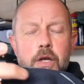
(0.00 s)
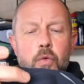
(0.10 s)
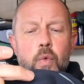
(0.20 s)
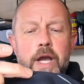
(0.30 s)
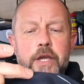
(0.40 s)

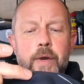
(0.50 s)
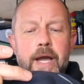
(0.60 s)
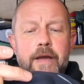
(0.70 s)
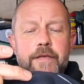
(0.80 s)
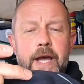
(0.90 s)
where you
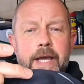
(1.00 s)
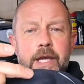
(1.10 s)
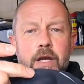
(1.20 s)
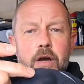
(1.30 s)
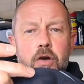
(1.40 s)
have a
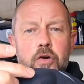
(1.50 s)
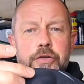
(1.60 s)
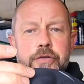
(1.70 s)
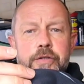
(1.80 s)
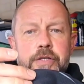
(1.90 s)

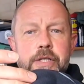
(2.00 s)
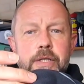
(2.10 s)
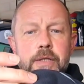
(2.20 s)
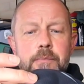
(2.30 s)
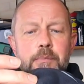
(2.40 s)
hardened
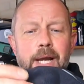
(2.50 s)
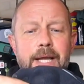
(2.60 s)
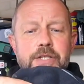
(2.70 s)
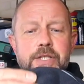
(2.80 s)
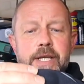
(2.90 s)

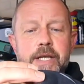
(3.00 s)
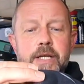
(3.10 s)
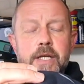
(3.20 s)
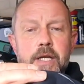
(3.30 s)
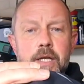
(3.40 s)
plastic
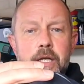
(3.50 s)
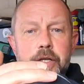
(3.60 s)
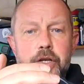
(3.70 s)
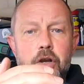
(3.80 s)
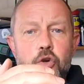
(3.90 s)

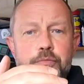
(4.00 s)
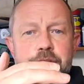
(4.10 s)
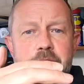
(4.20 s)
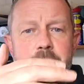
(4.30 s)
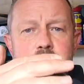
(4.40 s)
knuckle
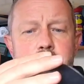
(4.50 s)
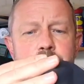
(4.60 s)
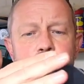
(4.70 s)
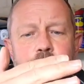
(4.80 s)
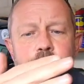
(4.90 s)
protector.
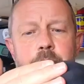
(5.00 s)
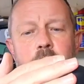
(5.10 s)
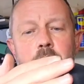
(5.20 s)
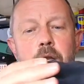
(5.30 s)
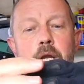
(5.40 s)

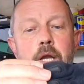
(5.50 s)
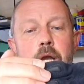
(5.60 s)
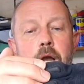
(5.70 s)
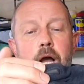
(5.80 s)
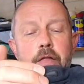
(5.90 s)

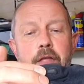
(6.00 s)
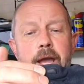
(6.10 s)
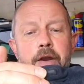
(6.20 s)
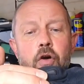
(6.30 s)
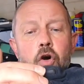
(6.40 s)
And
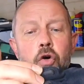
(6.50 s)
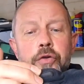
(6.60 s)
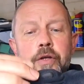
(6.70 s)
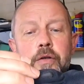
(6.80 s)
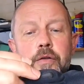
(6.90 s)
then
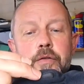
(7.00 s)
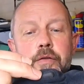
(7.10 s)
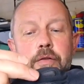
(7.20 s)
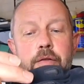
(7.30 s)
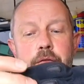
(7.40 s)
on
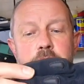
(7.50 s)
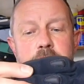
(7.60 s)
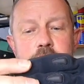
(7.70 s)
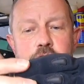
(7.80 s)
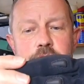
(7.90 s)

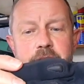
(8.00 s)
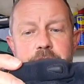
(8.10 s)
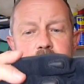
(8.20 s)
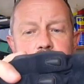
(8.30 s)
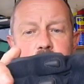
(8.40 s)
these three
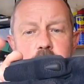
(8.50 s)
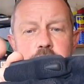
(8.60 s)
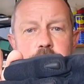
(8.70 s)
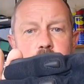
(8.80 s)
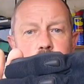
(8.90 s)

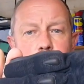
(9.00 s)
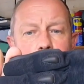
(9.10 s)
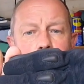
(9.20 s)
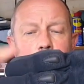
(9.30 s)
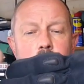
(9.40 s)
fingers
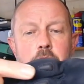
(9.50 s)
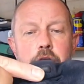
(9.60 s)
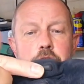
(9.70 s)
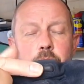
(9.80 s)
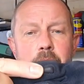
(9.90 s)

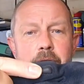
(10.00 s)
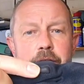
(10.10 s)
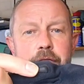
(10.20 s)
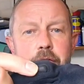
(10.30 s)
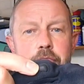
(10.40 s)
you
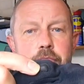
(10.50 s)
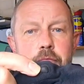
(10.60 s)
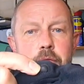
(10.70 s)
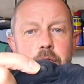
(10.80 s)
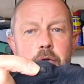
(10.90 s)
have
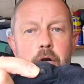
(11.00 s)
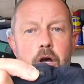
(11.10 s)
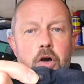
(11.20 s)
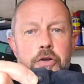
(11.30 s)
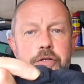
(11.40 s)

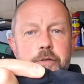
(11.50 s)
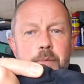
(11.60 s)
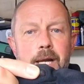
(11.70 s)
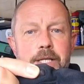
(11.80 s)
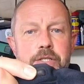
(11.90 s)
hardened
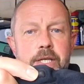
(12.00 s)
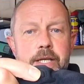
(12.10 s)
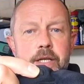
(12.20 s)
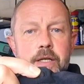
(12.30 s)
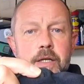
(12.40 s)
plastic